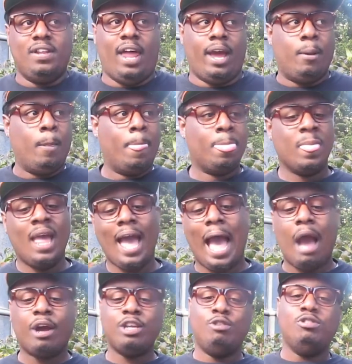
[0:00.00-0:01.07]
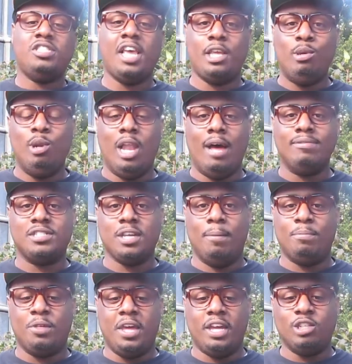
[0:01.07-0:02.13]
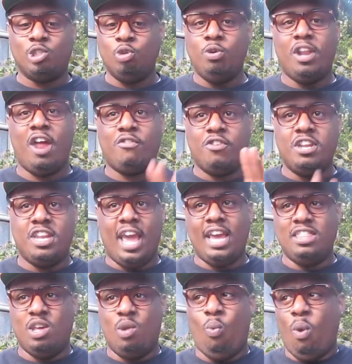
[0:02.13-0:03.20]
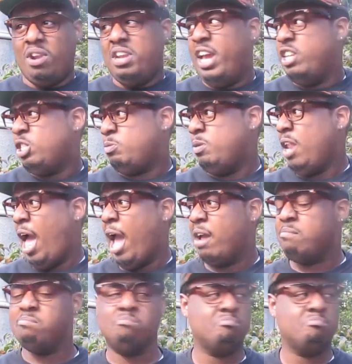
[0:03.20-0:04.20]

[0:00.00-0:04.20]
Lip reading: Like, how can you say you love something, do it every day, and then one day just be like,